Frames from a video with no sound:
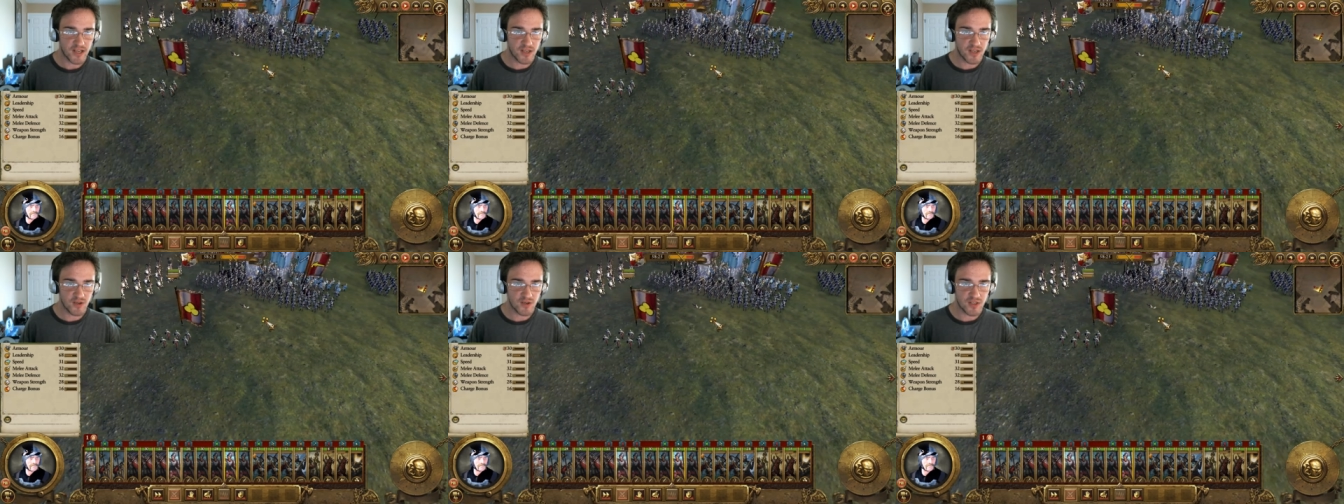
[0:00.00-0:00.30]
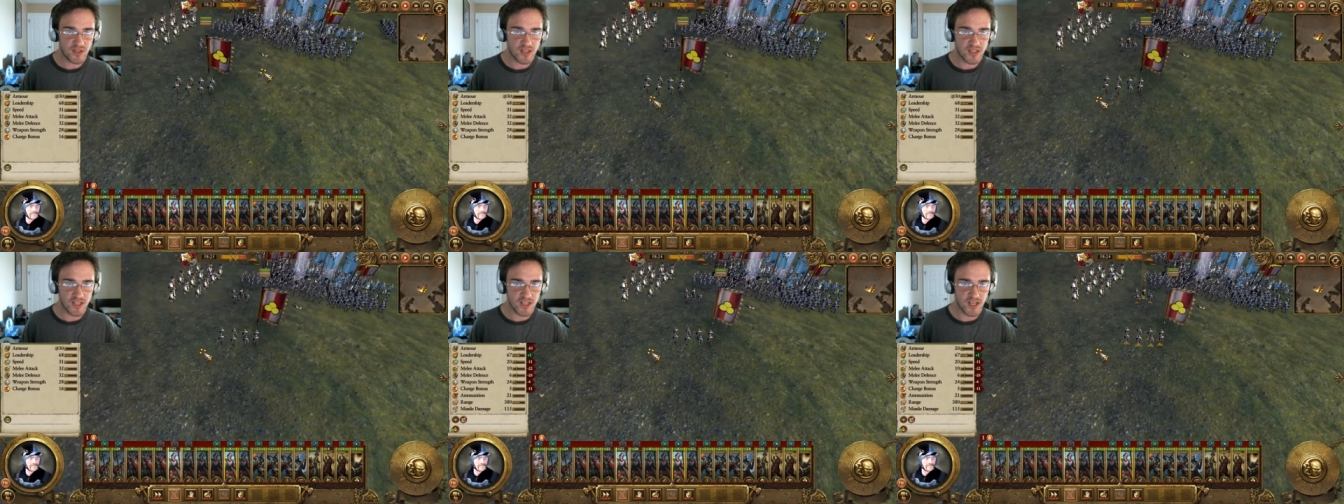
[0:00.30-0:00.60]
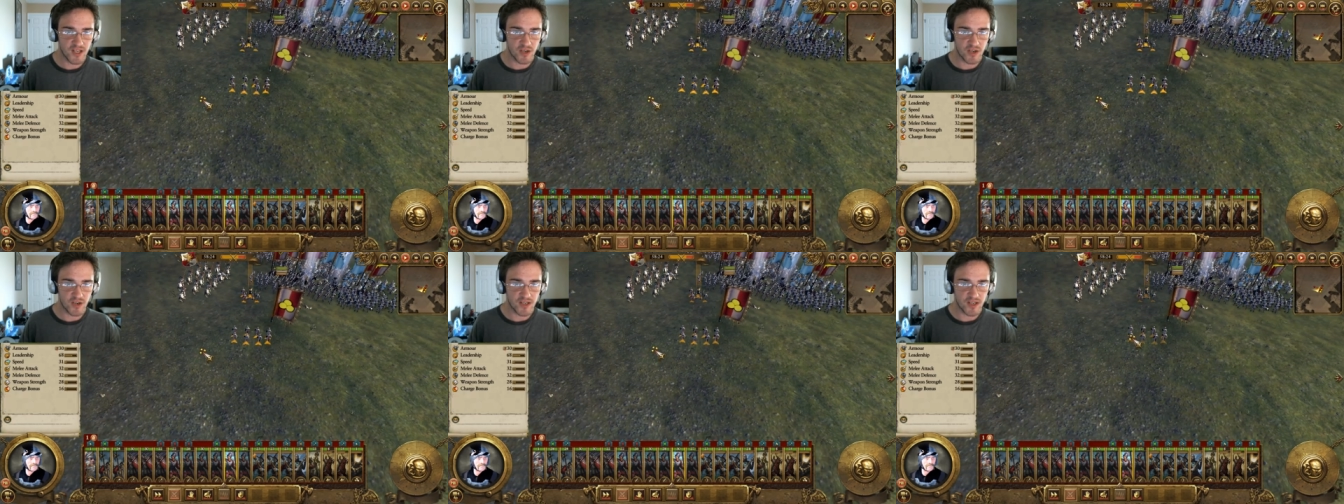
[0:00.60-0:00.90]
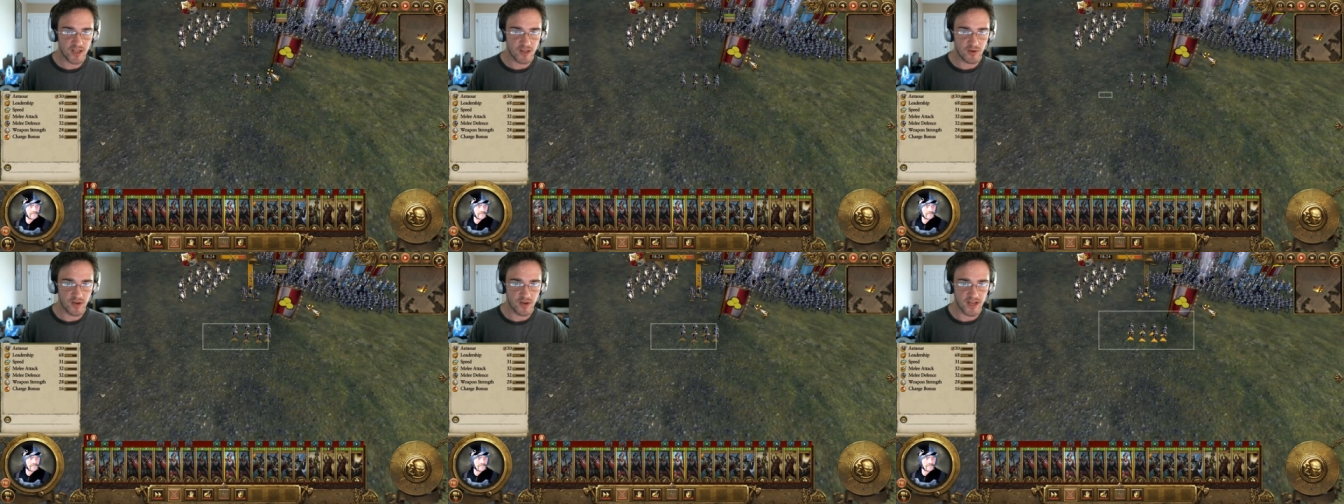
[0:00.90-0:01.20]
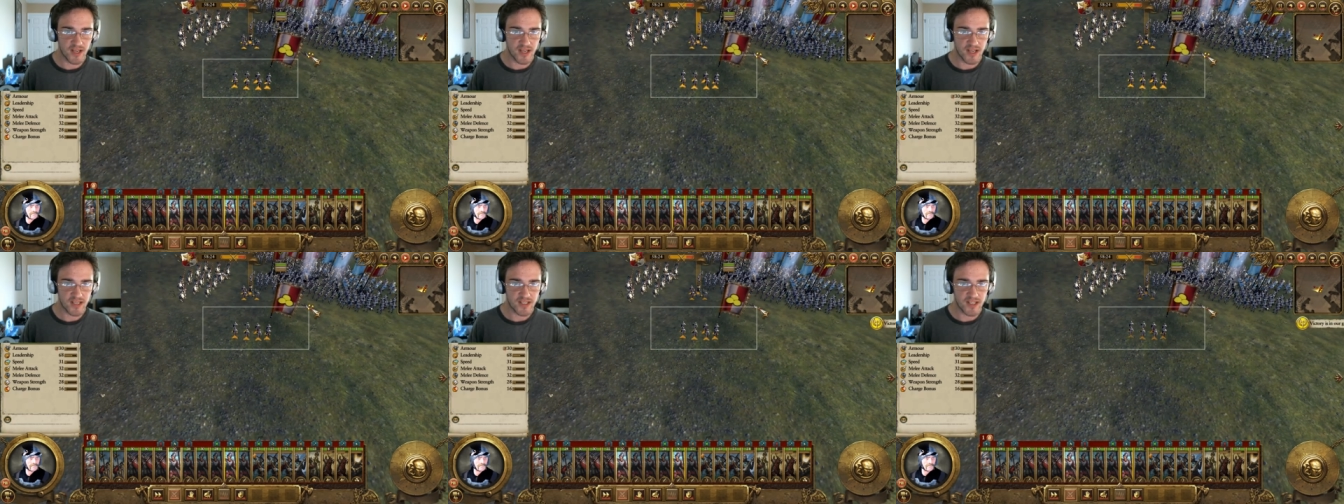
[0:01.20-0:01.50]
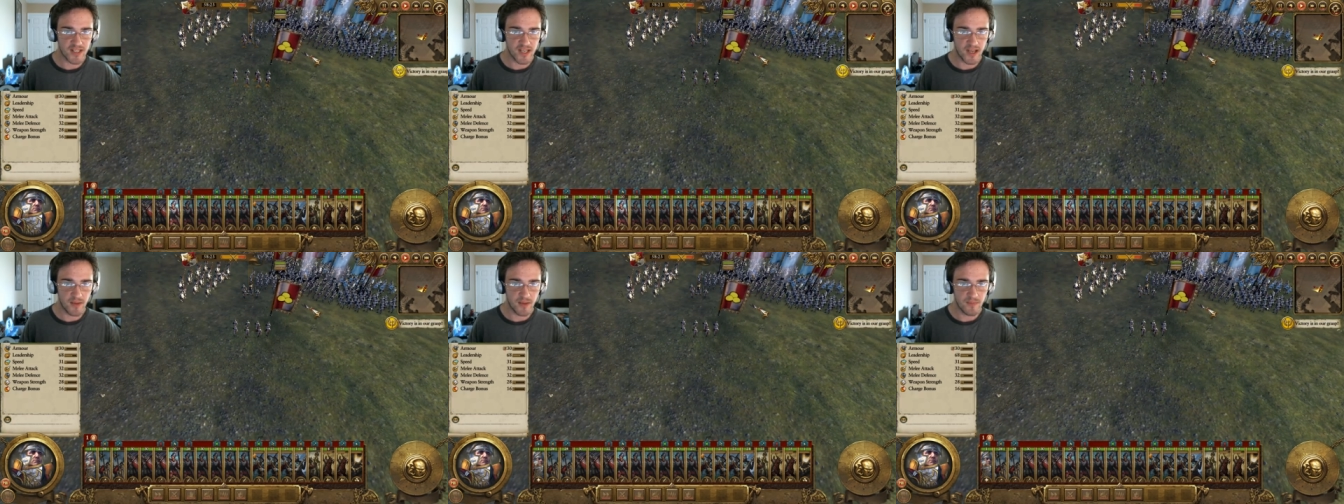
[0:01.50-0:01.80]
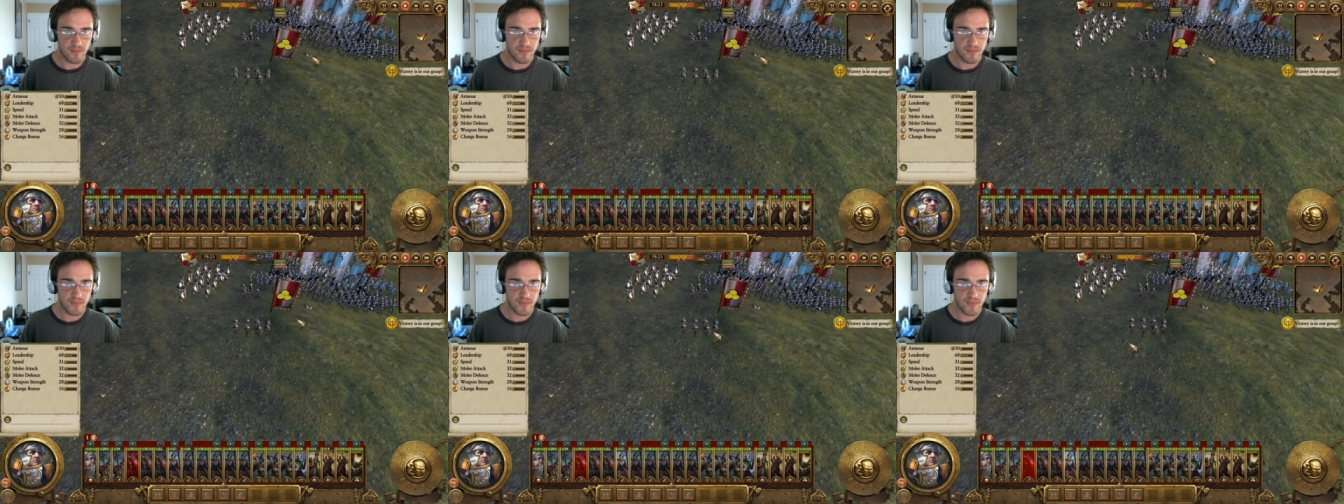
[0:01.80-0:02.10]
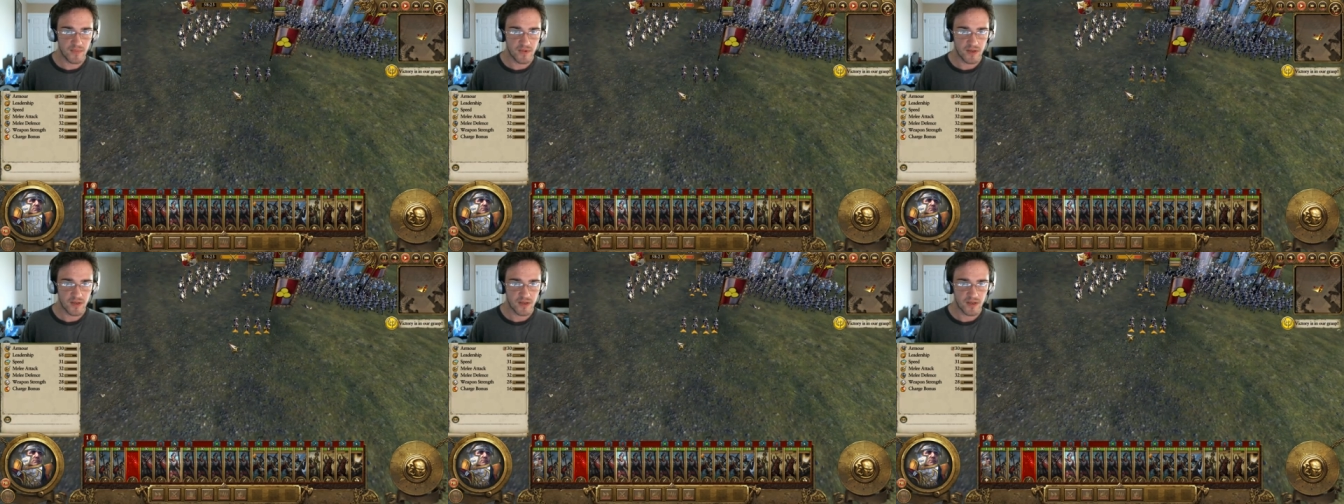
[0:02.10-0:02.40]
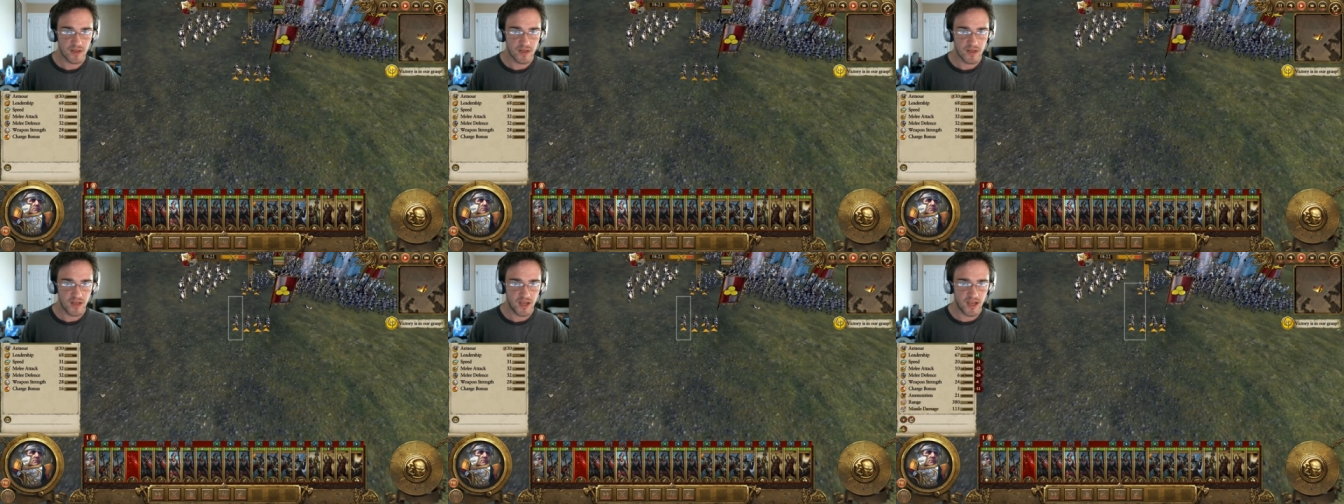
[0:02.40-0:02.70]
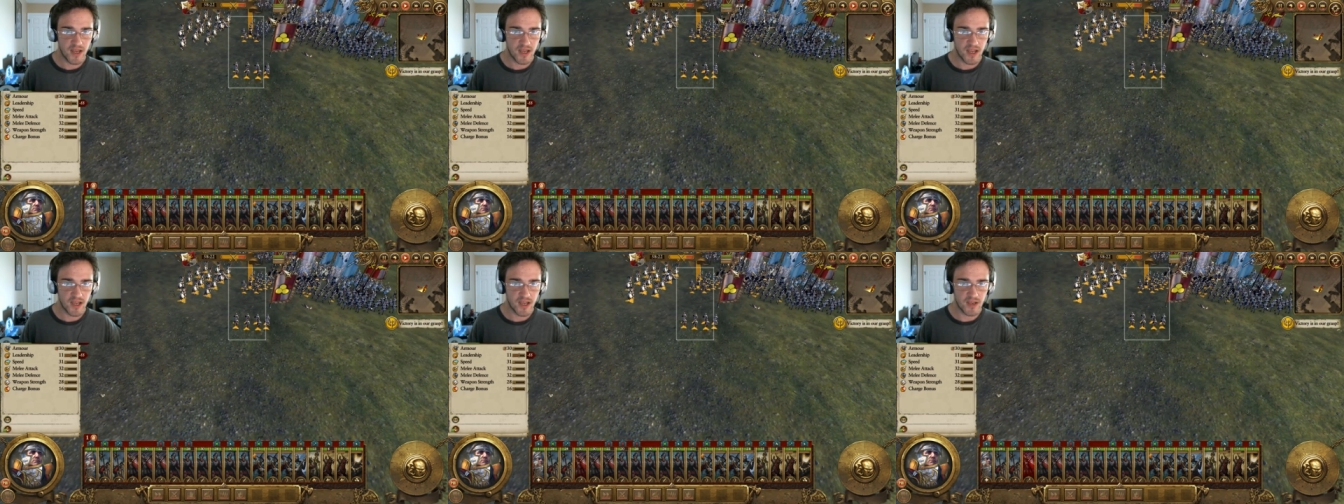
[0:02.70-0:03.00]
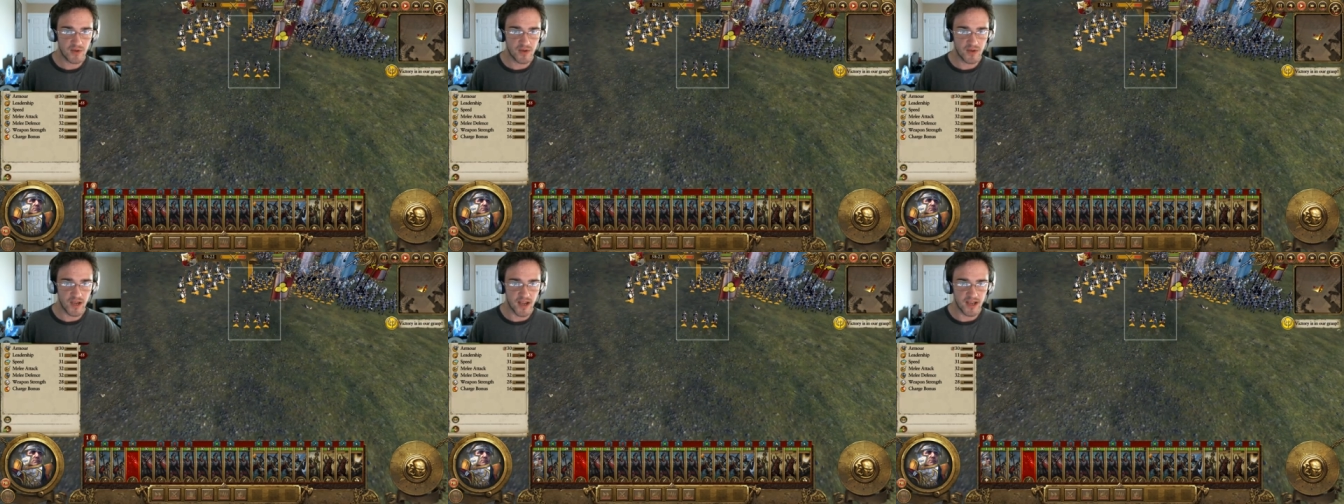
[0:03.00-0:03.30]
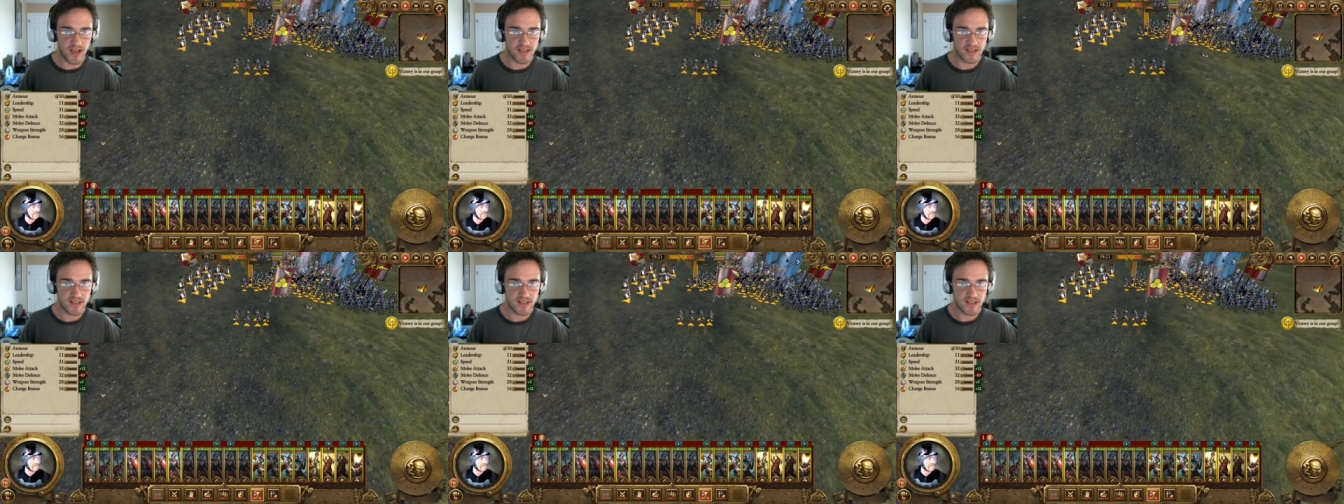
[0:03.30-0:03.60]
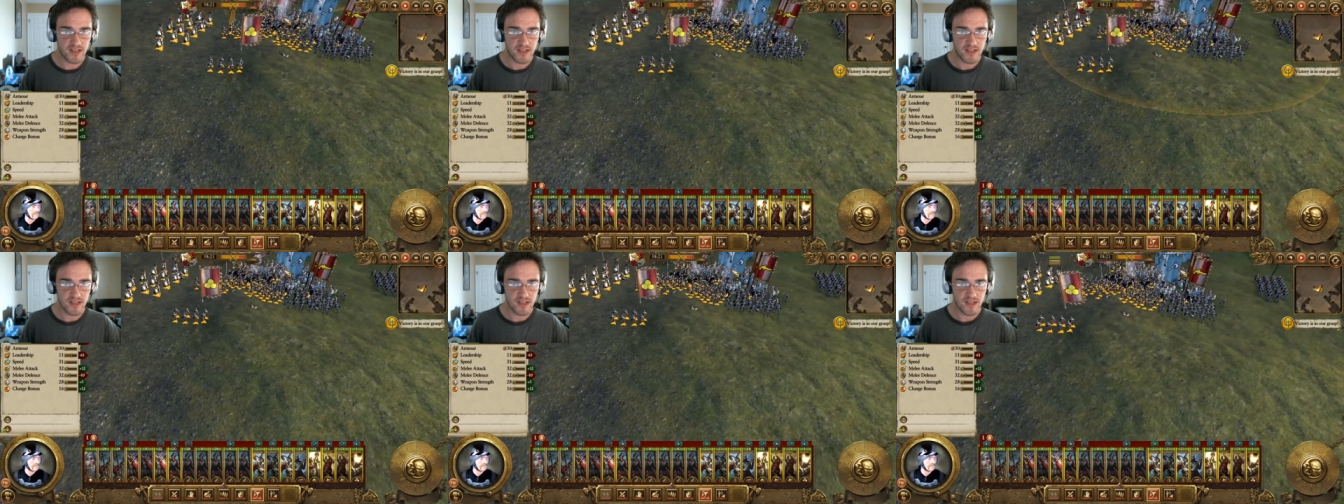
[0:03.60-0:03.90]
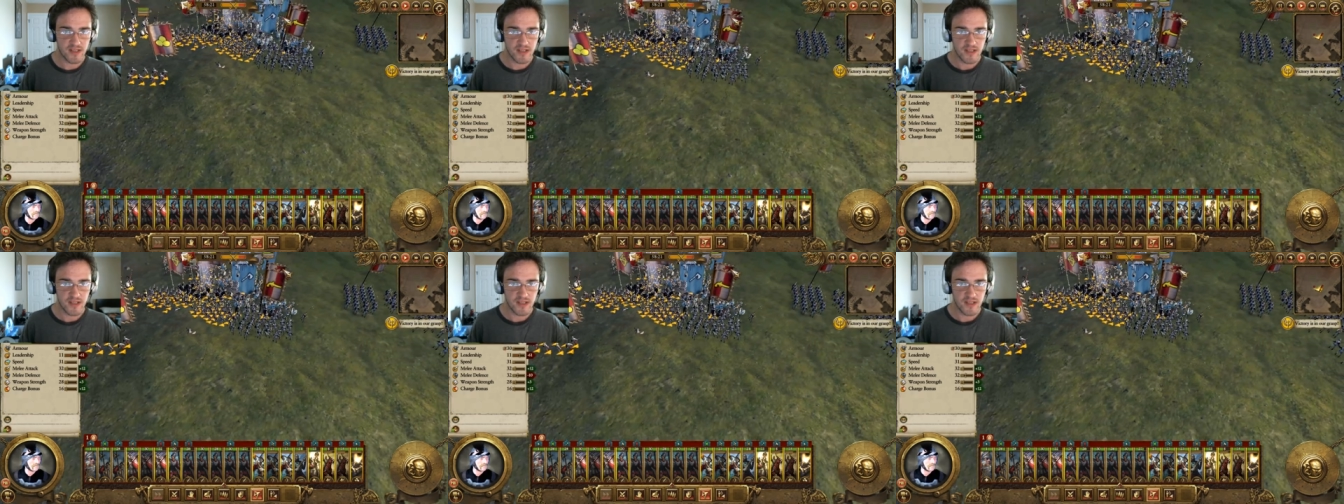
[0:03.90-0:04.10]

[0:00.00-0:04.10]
could use the siege artillery against them. Hey, hey, you guys.